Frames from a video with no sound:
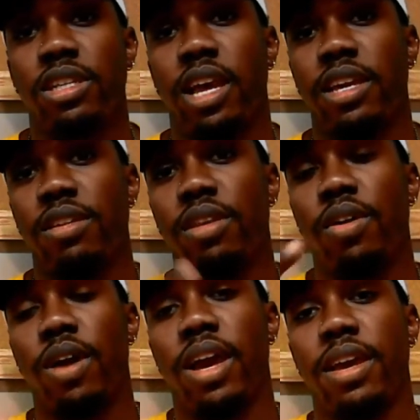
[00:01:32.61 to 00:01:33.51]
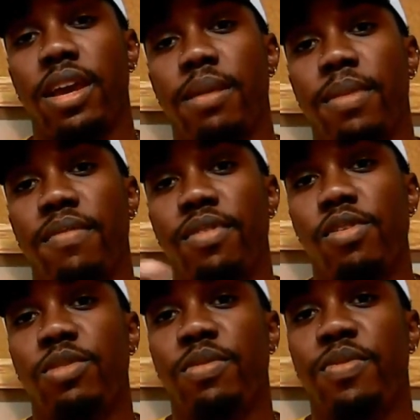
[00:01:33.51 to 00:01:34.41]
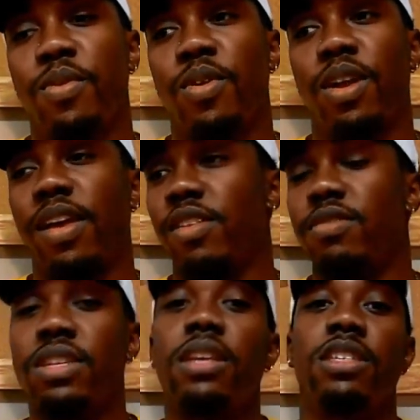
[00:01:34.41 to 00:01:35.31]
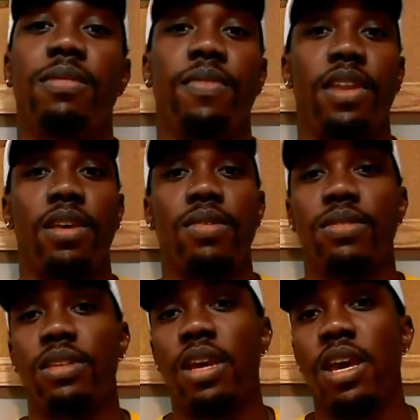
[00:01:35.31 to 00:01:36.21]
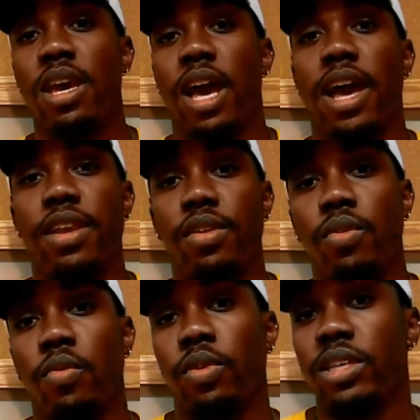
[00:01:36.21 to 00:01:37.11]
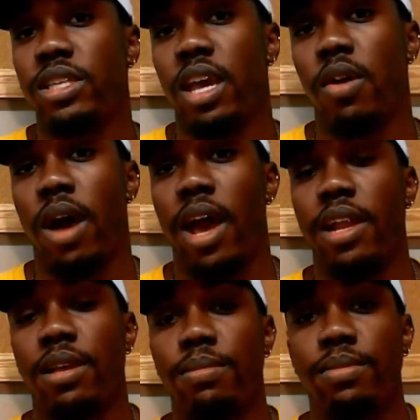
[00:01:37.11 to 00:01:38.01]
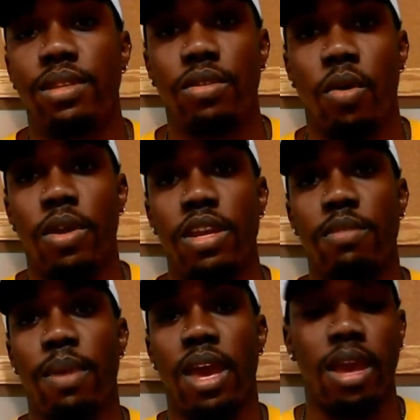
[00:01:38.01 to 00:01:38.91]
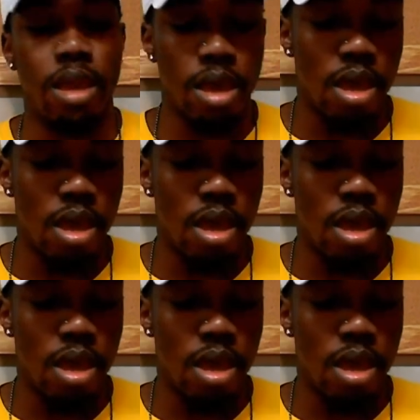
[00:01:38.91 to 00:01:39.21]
Like, you know, I've told you before, you've seen some videos, I do resell items on eBay.